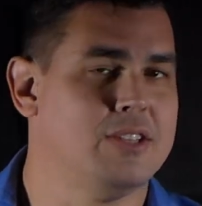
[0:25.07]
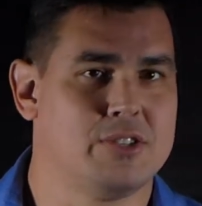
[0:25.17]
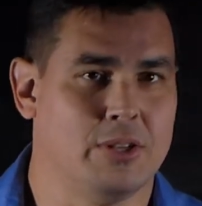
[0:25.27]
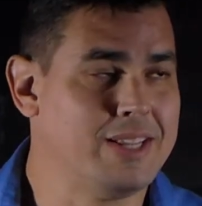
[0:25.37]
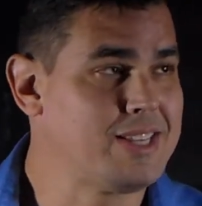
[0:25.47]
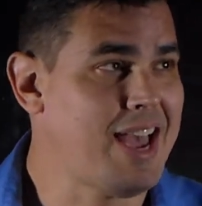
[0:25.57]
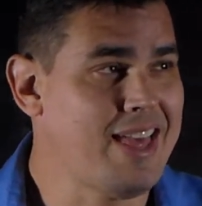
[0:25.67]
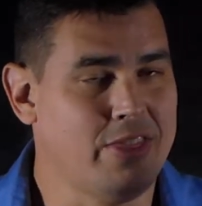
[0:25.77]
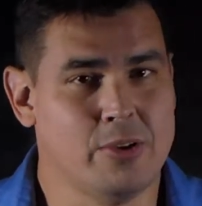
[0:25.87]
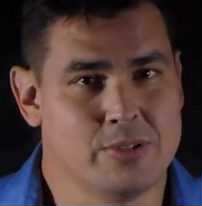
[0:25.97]
So let's
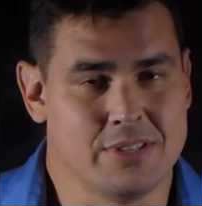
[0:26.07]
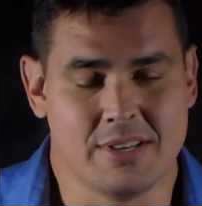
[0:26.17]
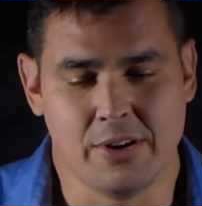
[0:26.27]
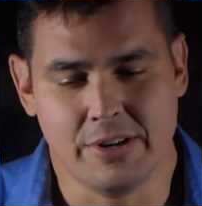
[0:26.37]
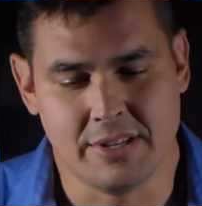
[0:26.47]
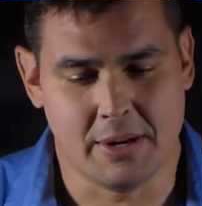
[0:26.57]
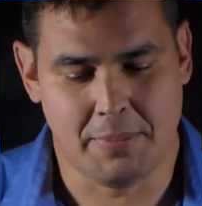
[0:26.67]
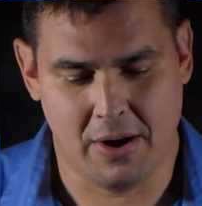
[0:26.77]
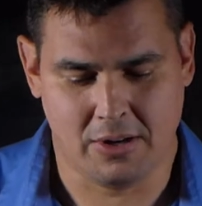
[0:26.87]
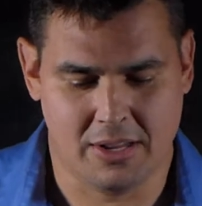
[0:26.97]
add those in series and in
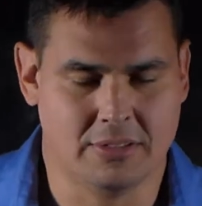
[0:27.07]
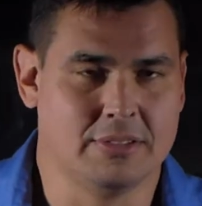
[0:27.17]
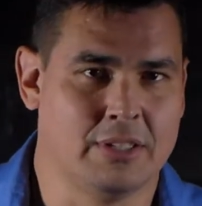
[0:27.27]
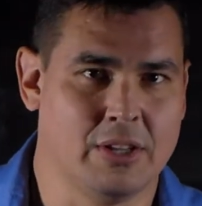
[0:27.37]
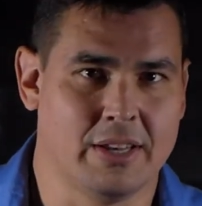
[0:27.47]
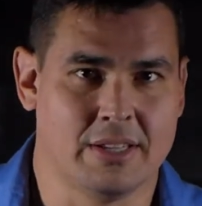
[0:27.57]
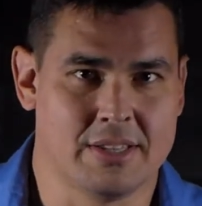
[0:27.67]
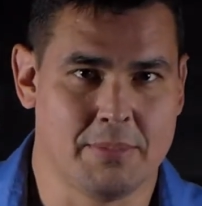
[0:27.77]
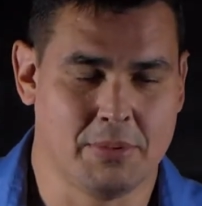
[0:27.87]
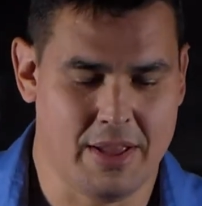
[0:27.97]
parallel and look at an
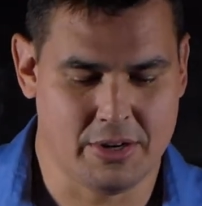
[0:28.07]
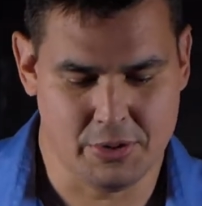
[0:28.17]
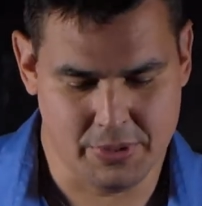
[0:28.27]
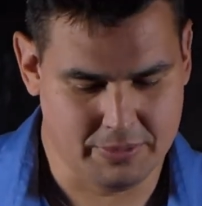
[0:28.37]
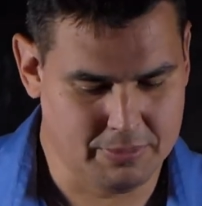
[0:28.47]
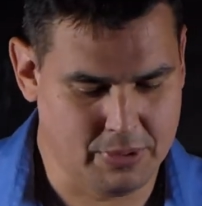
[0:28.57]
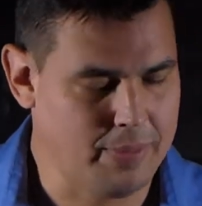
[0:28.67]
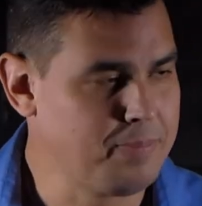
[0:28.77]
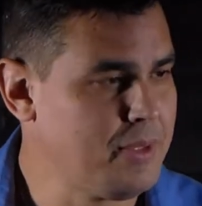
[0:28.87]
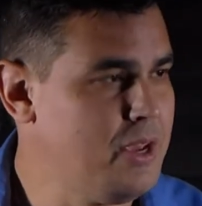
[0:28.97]
example how to do it. Okay,
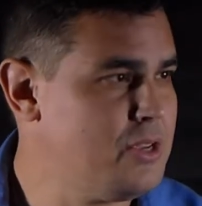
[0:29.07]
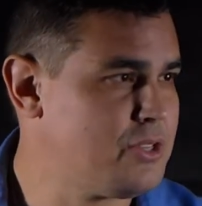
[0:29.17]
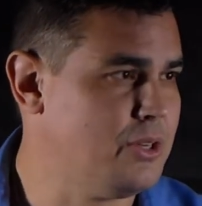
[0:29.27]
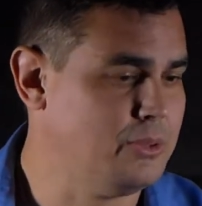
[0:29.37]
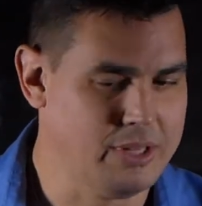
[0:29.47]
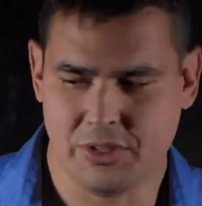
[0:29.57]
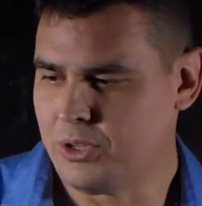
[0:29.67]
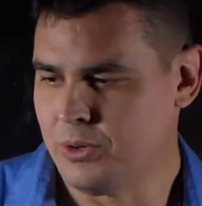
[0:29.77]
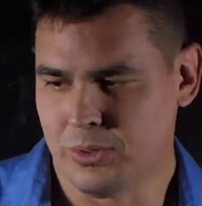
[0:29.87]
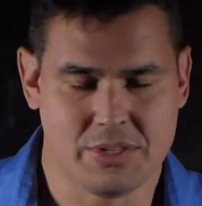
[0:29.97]
so let's
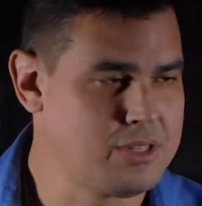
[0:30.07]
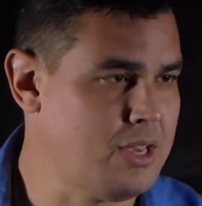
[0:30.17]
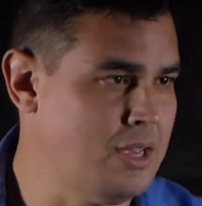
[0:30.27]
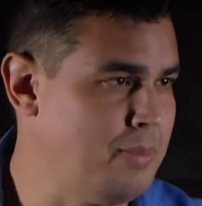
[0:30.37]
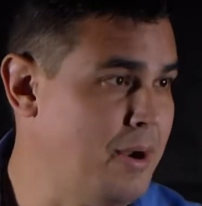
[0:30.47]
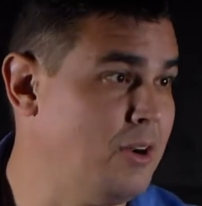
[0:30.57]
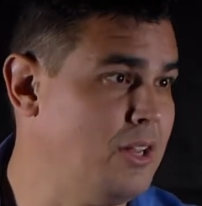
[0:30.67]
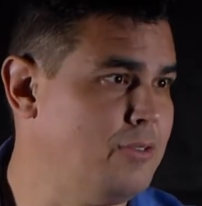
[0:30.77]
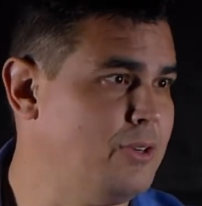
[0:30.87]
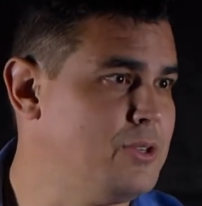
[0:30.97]
do uh, parallel
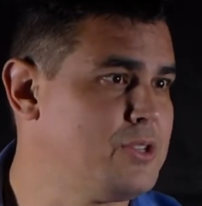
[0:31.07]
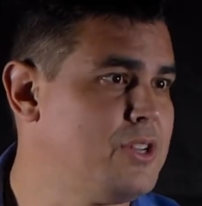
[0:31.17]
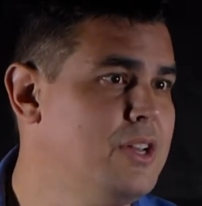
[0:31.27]
first.